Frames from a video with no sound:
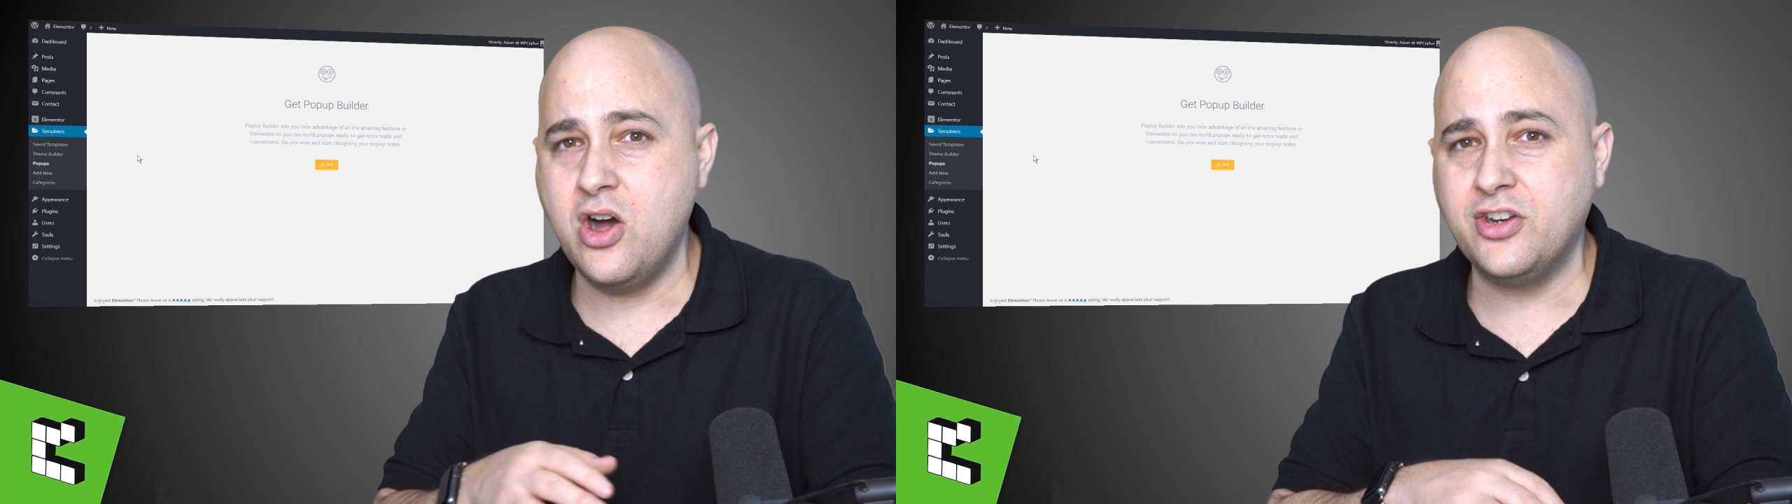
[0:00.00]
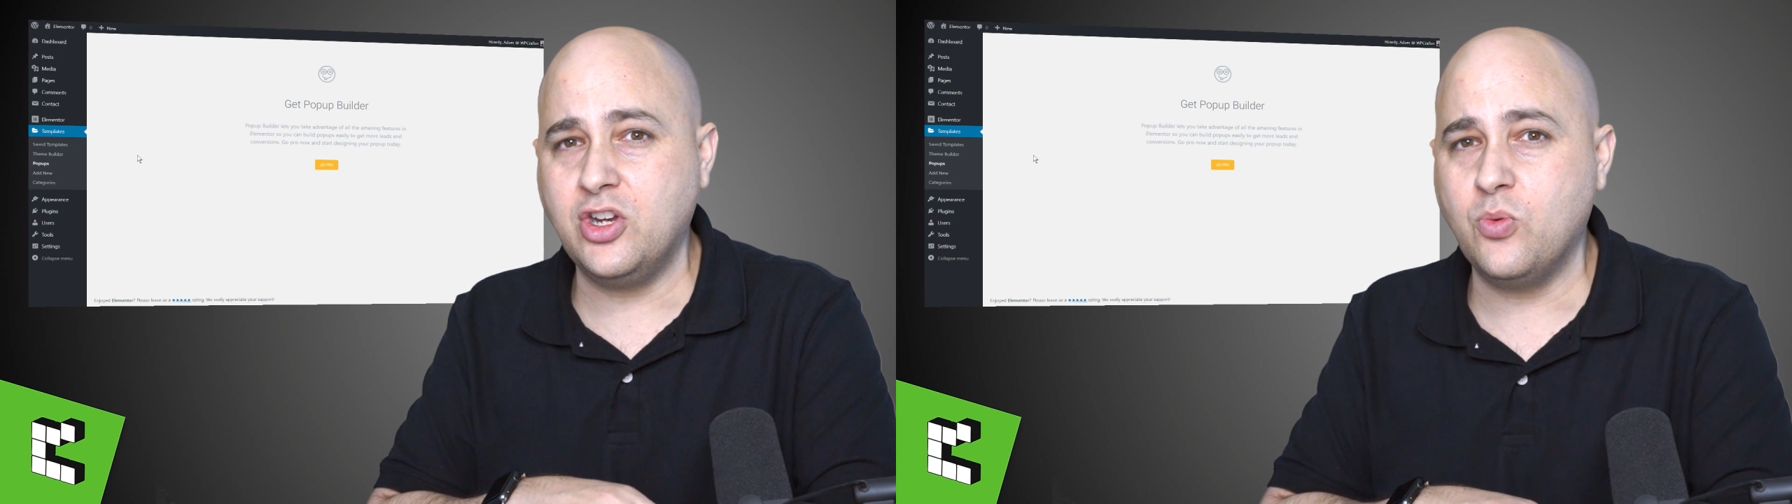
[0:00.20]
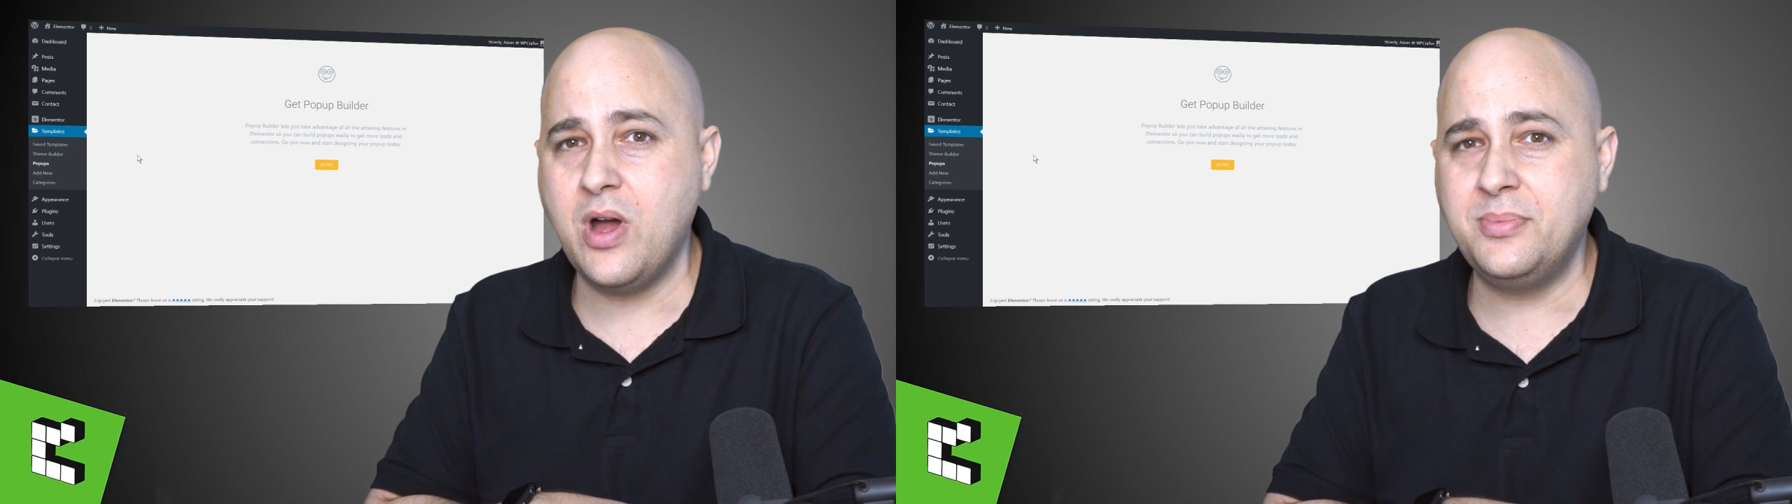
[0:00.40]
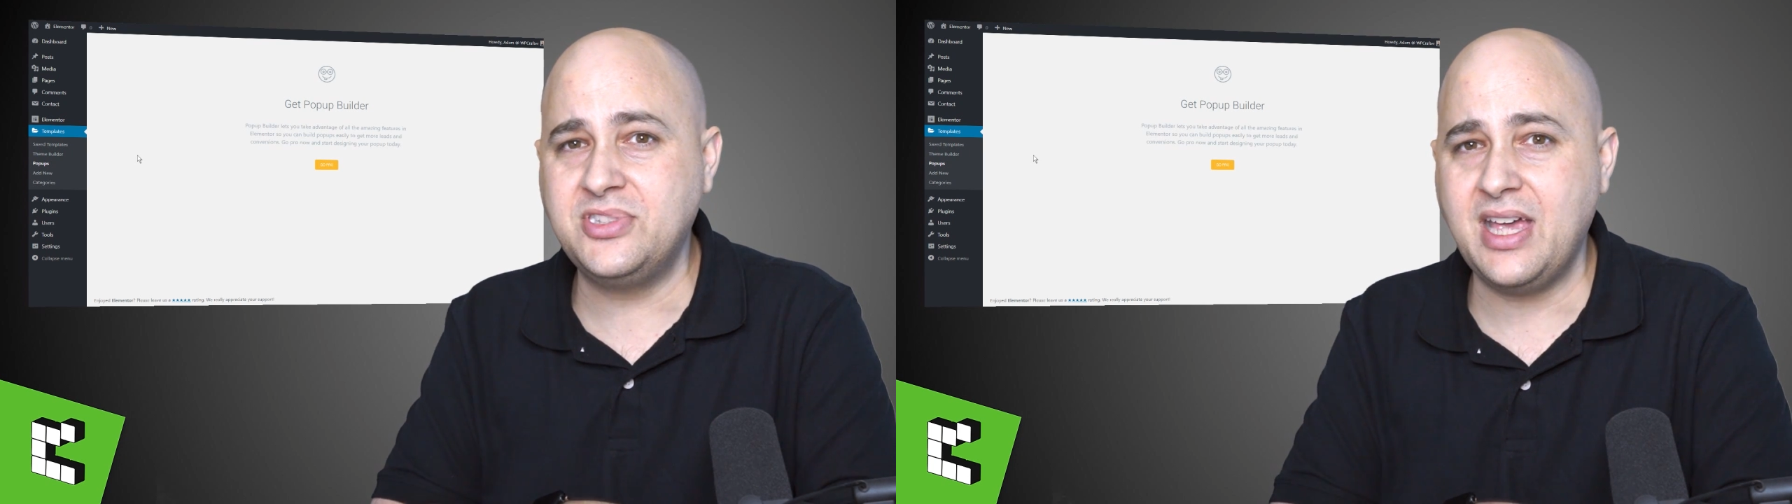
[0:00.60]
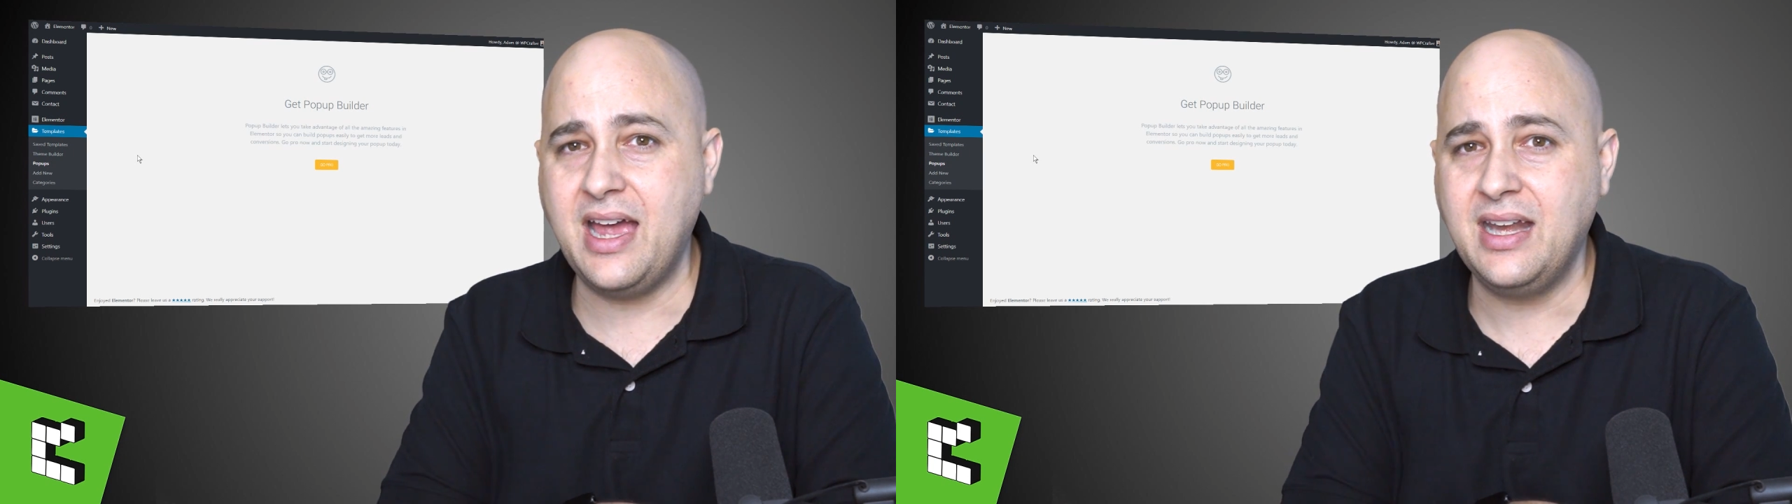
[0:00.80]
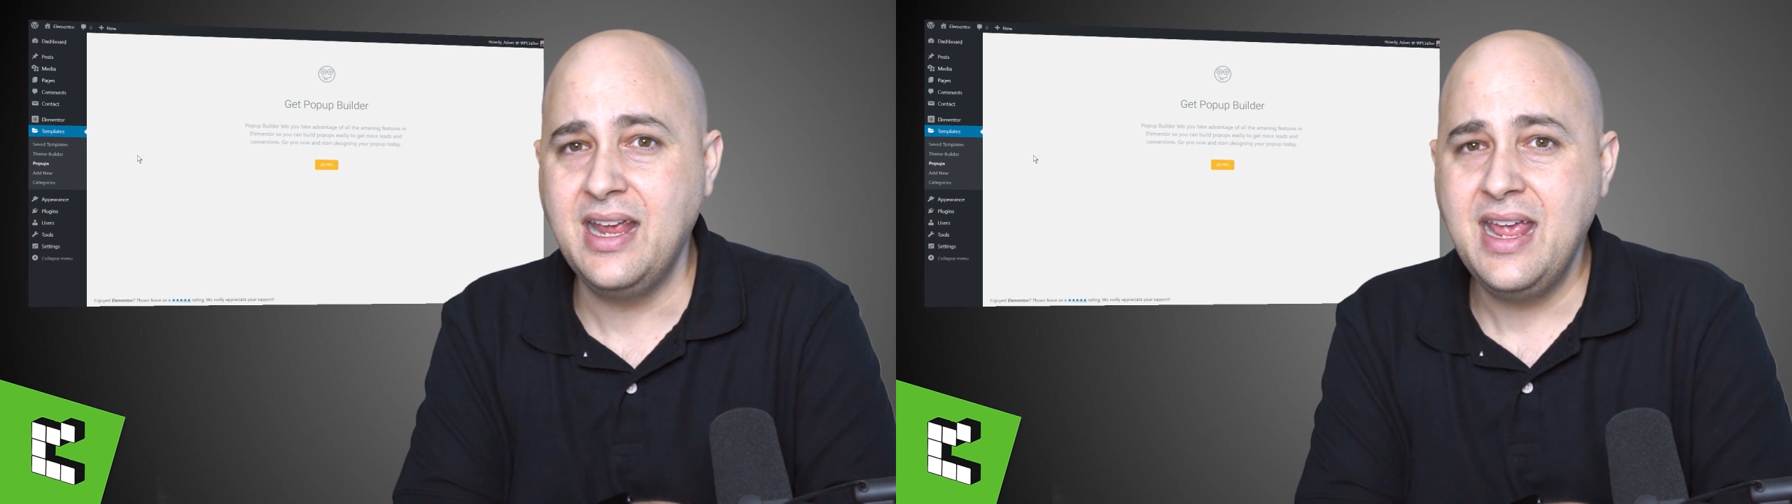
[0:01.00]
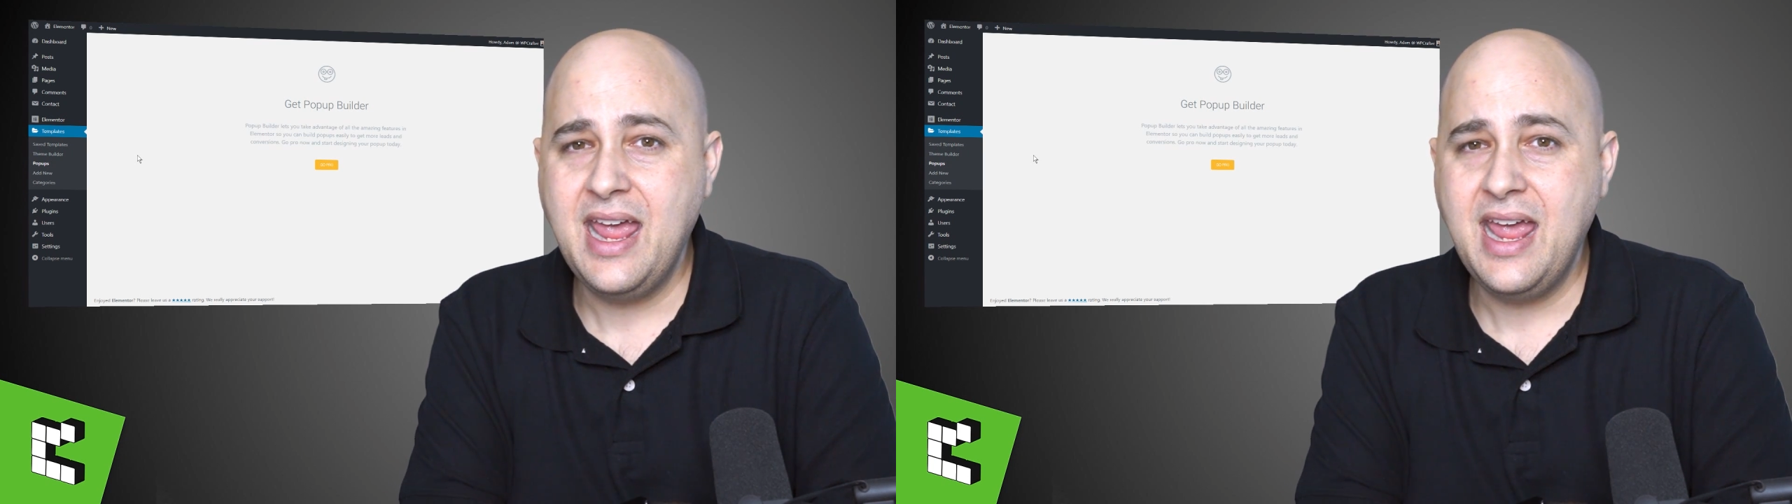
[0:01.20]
on your website.